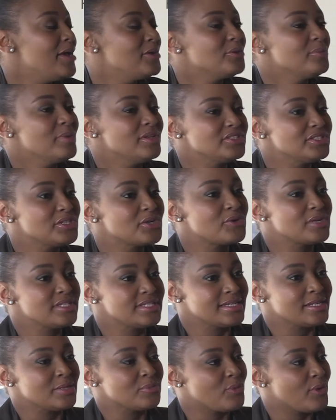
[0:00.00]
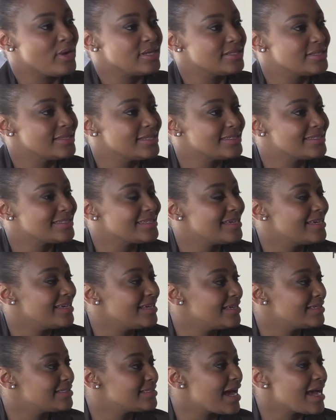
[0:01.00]
You mentioned a critical point, and this
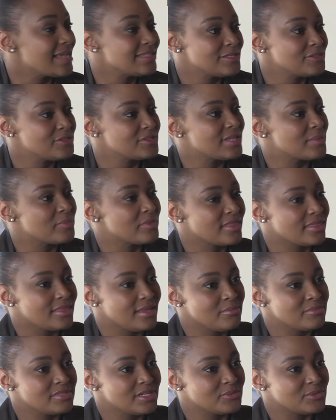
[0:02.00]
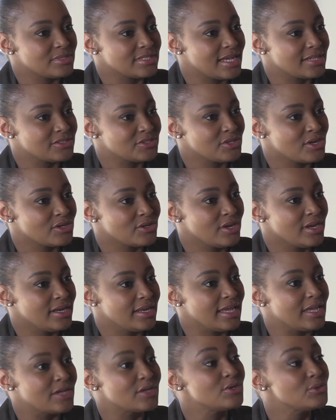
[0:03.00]
ties into some of the themes that were touched on
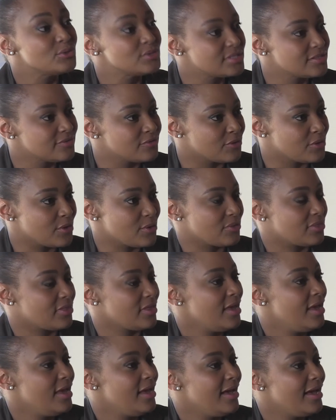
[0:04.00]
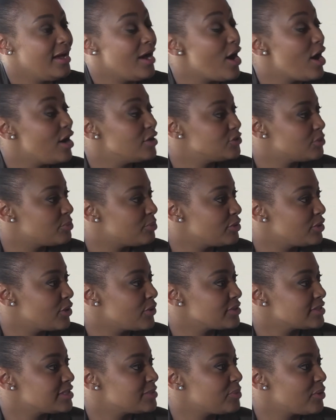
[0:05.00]
earlier: inclusive growth,
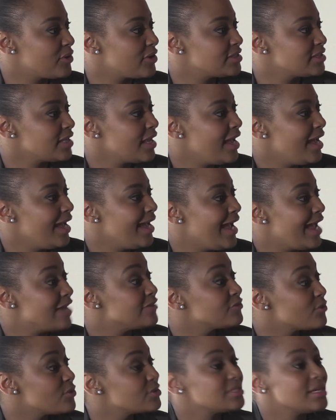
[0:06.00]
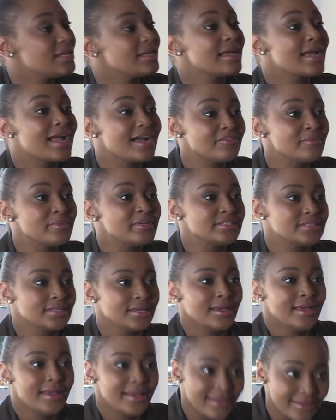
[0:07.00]
entrepreneurial spirit, and of course letting government
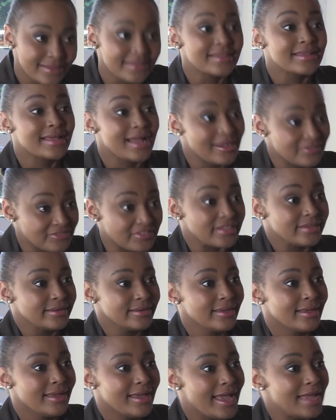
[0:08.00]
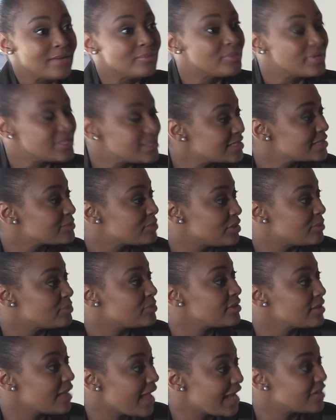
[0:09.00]
govern and business
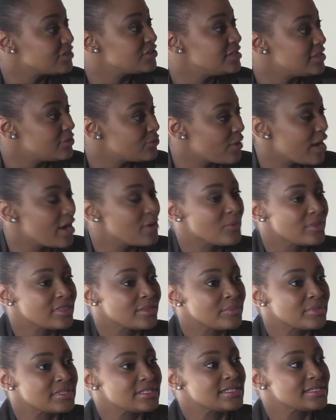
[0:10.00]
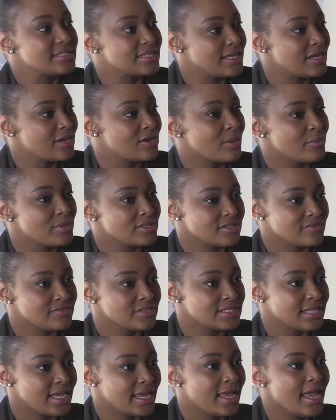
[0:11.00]
people actually run with the business and economics of
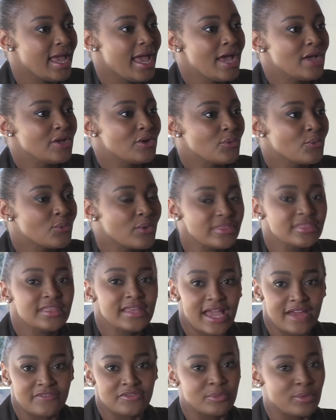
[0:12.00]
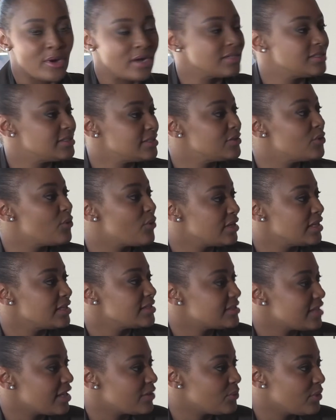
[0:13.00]
the day. With the Afropolitan
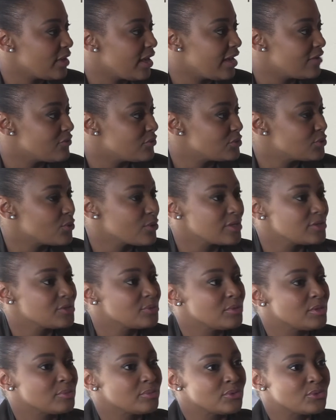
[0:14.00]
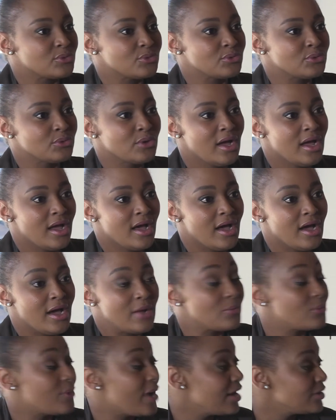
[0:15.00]
audience that we have, we're talking to people who
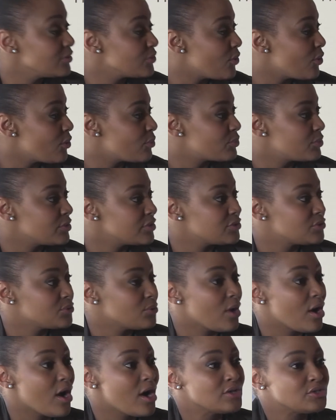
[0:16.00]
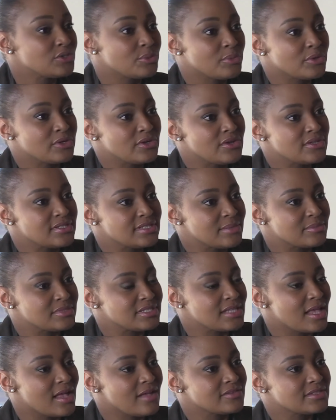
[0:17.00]
run corporates, who are entrepreneurs
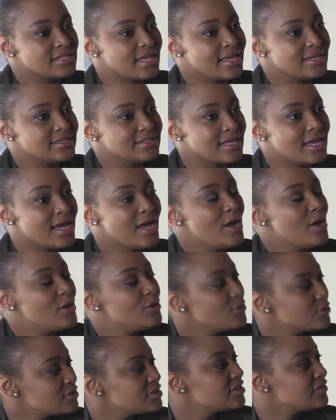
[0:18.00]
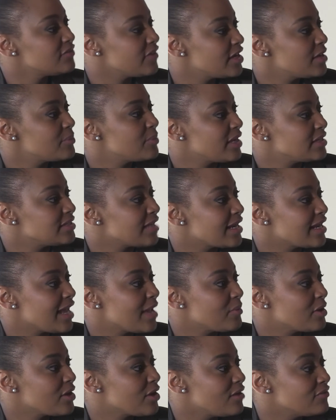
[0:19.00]
themselves, and look to develop a
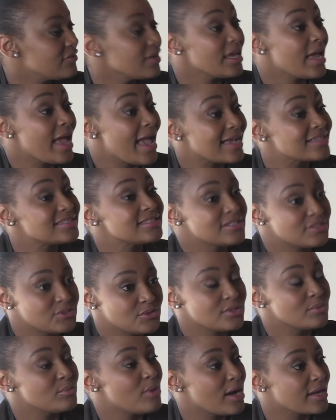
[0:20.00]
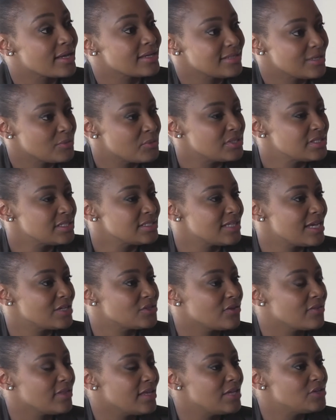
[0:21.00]
dynamic of access to the market. And we did
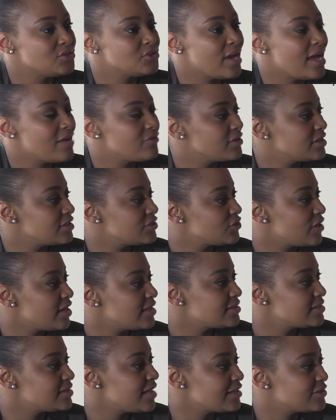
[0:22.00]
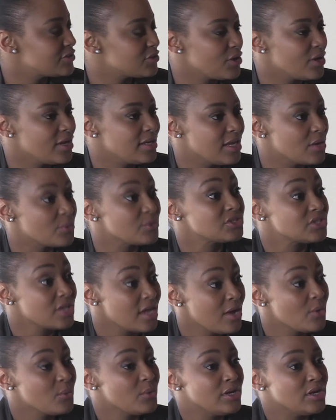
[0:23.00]
touch on the intra-Africa trade stats earlier, which
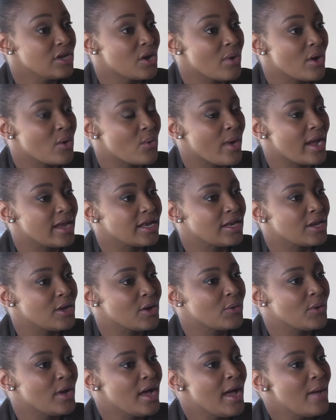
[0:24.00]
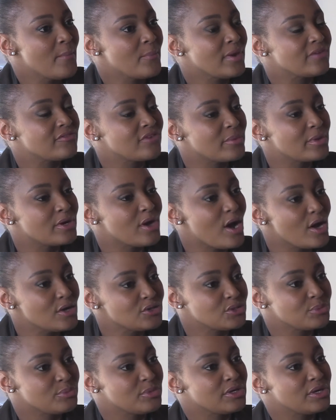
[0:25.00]
we know are quite low, but from an
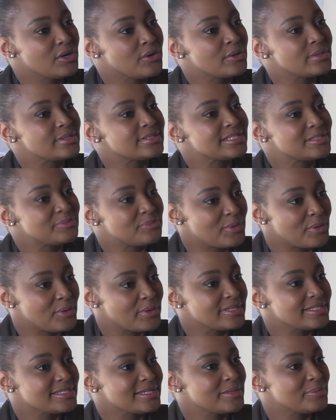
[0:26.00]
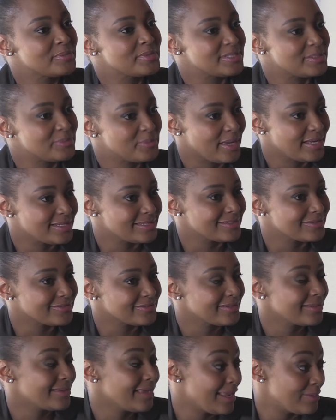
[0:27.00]
entrepreneurial spirit
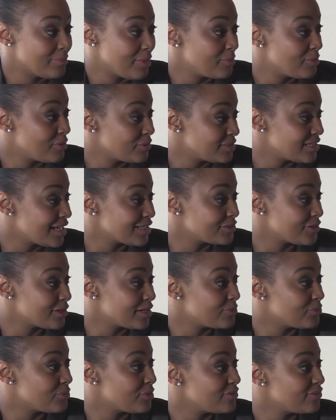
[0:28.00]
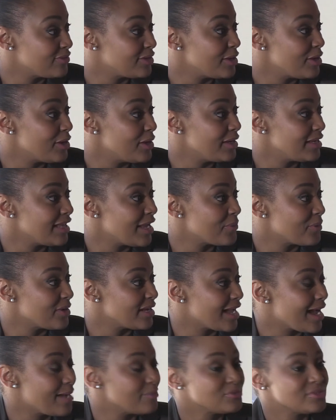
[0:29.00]
perspective. And maybe you touched on it briefly earlier when
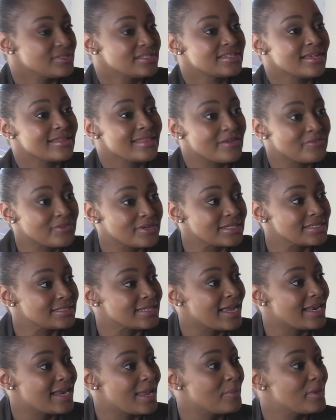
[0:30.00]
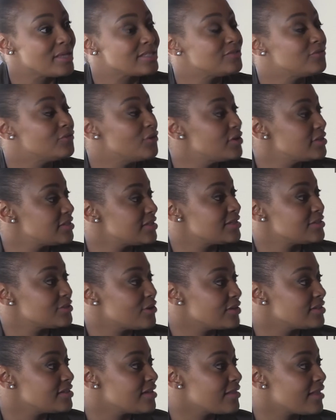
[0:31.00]
it comes to the South African dynamics versus
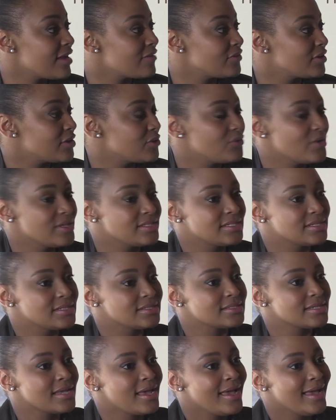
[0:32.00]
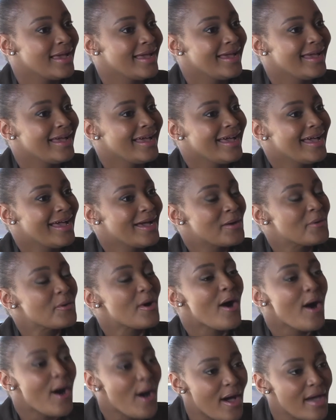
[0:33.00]
non-South African residents.
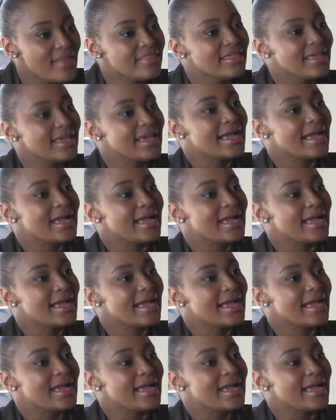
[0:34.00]
Are there